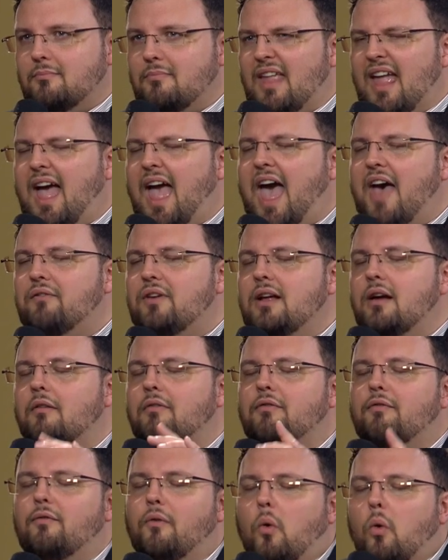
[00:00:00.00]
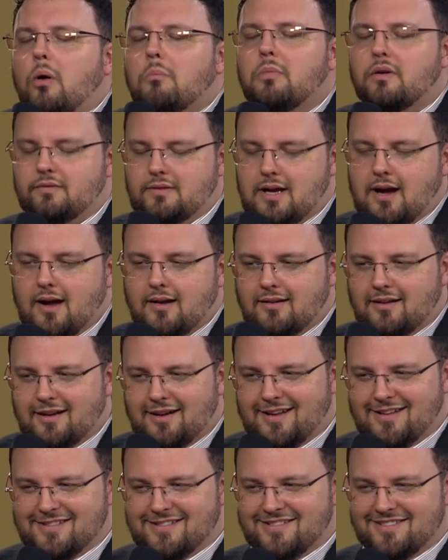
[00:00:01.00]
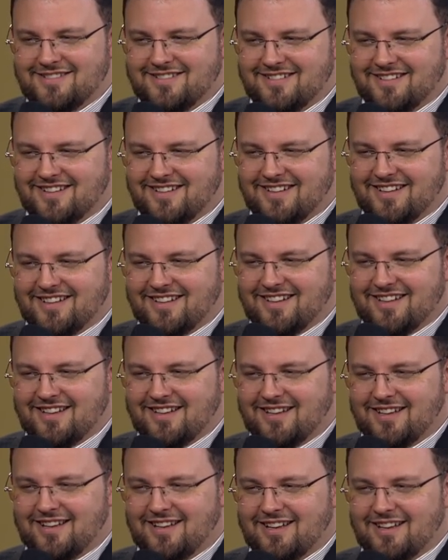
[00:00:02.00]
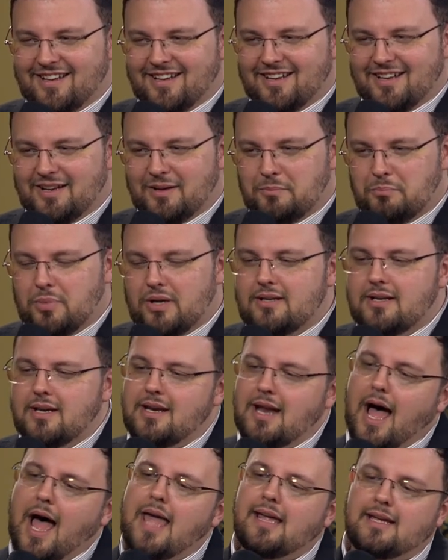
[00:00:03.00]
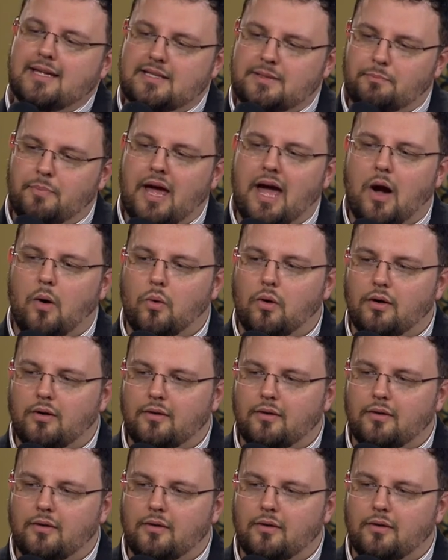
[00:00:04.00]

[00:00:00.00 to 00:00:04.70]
having a form of godliness, wow, but denying its power.